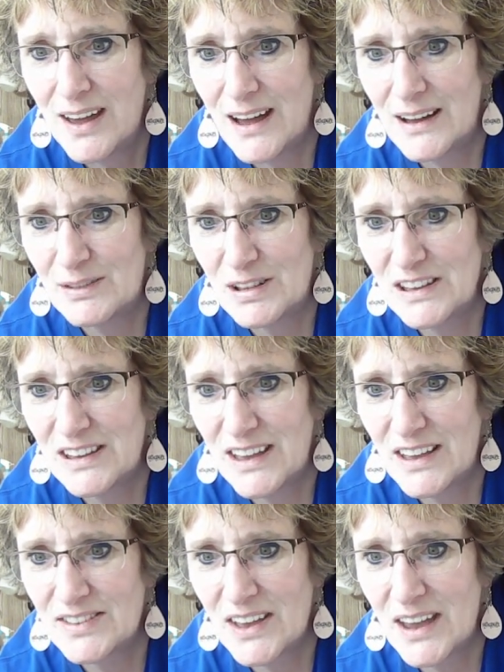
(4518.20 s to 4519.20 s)
Avalee,
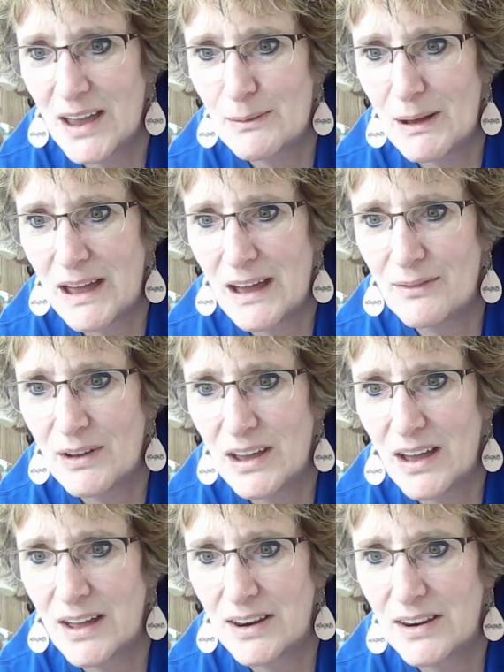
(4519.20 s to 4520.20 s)
yes, I am. I haven't
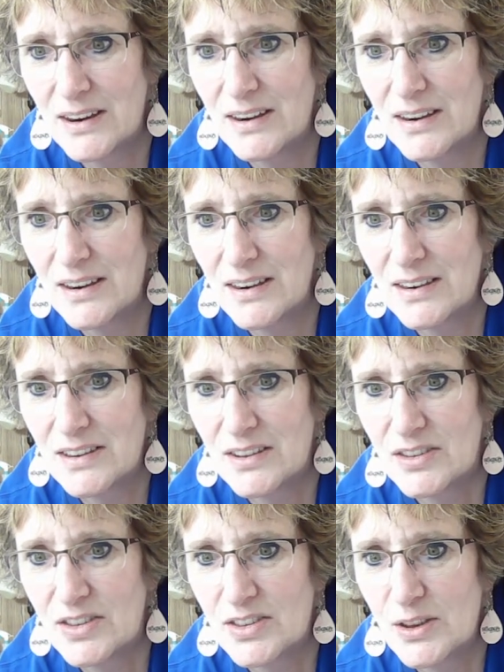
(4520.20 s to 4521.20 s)
got to
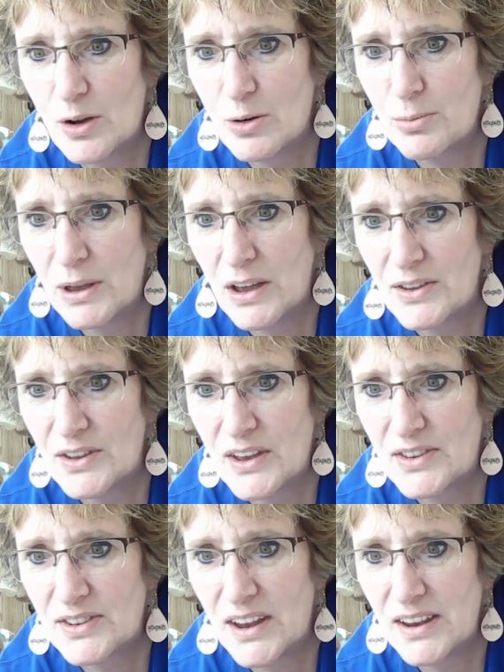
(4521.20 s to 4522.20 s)
sew because I
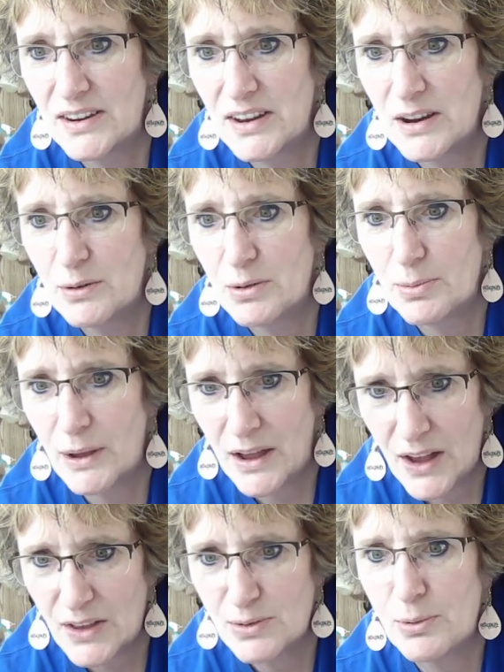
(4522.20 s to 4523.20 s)
stay in here with my
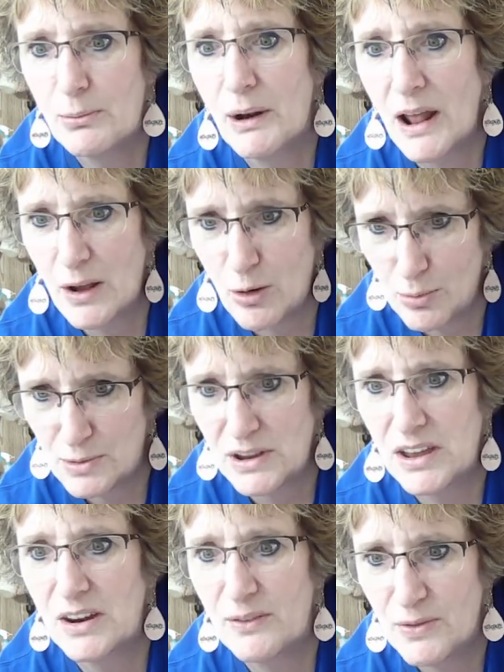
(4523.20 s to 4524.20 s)
husband, but I hope to
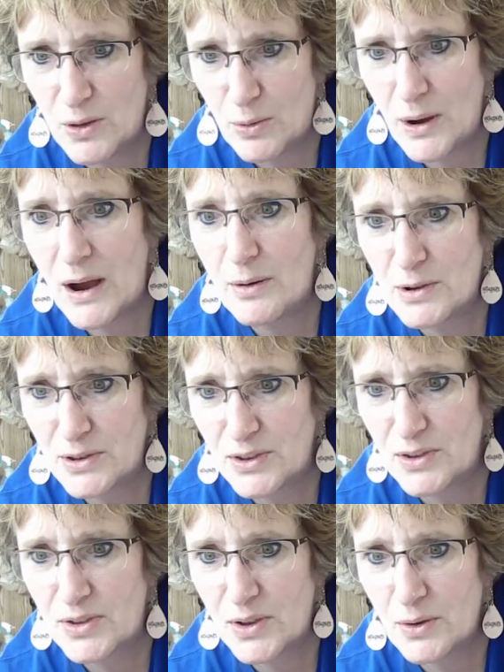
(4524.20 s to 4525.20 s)
get a few hours
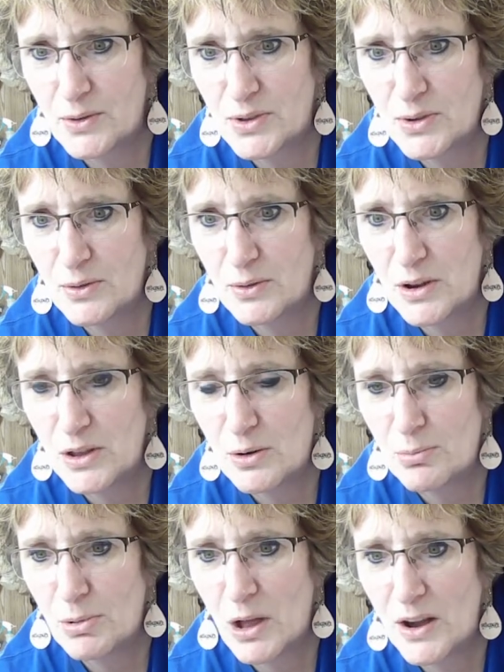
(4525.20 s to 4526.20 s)
to sew soon, and your
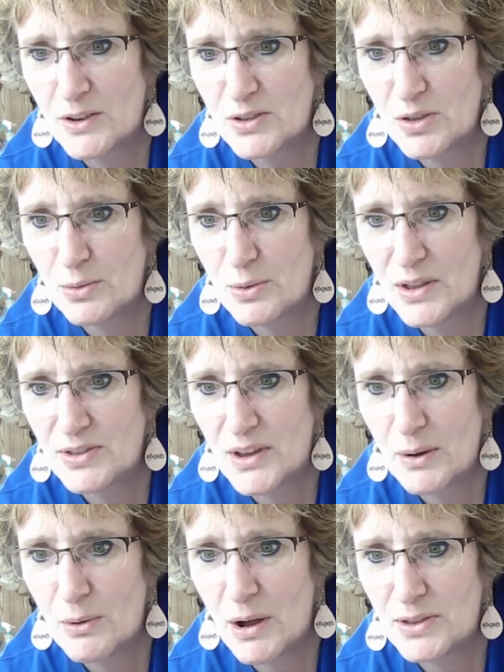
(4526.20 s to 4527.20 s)
blocks are the ones
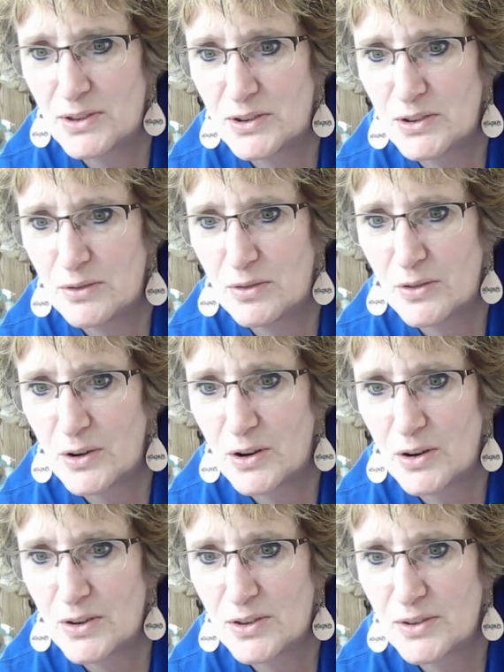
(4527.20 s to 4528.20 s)
I want to do
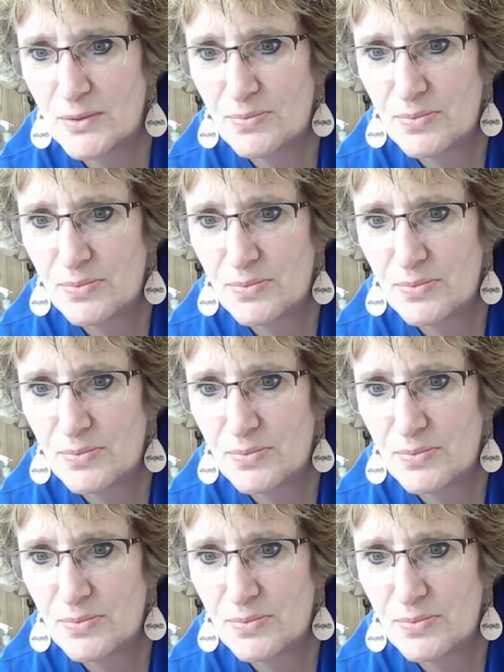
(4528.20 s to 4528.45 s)
first.